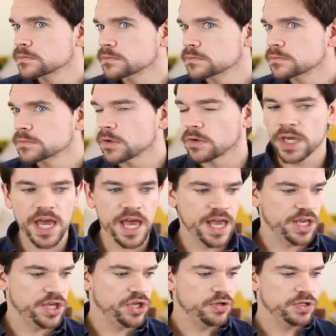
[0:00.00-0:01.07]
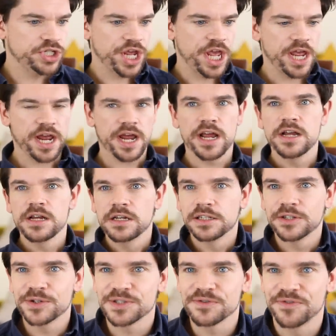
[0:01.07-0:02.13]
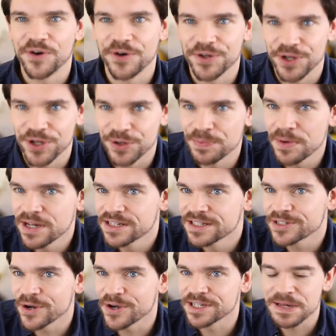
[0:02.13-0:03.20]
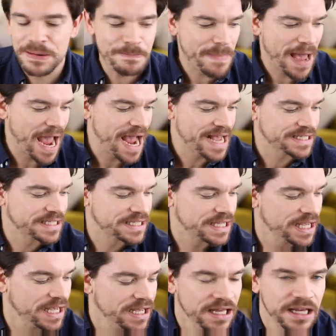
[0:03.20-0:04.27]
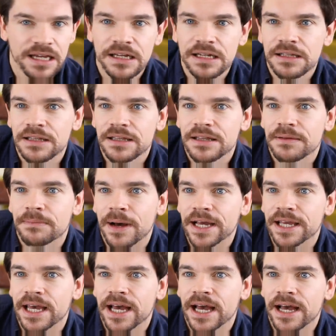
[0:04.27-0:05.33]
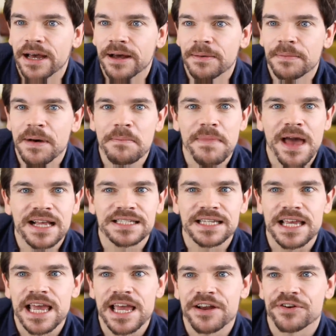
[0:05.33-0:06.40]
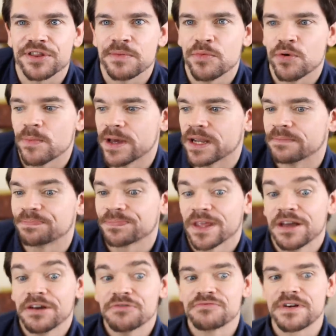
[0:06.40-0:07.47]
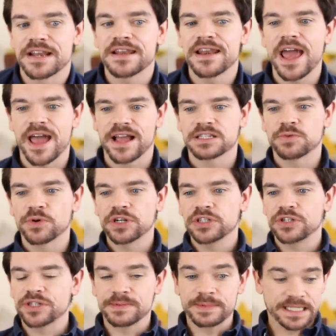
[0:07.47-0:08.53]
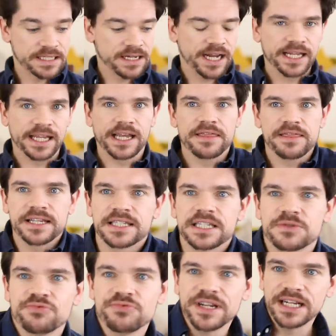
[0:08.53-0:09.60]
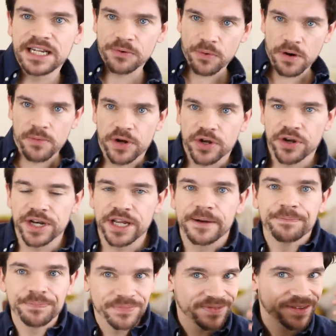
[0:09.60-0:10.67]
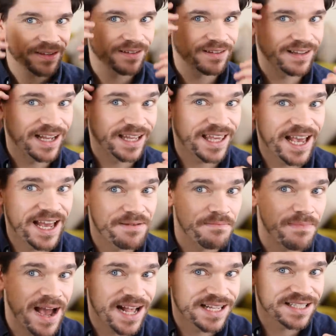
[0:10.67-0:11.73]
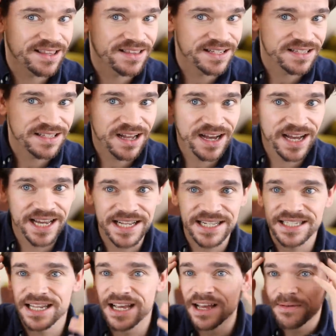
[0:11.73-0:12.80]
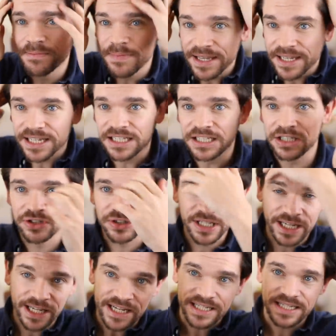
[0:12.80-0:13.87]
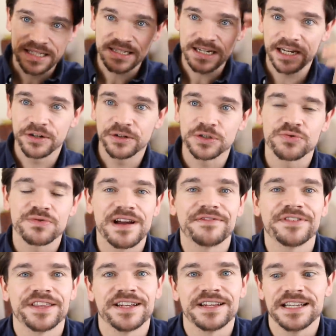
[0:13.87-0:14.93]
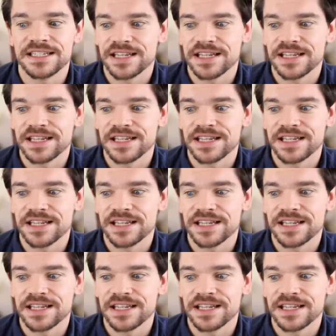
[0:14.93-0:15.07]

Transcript: Okay, huge hair, loads of volume, starting to mask my messy hair at the moment. Right, next, we're gonna do some styling, and this is really where we're gonna, again, mask the sides, make it look like it's styled rather than needing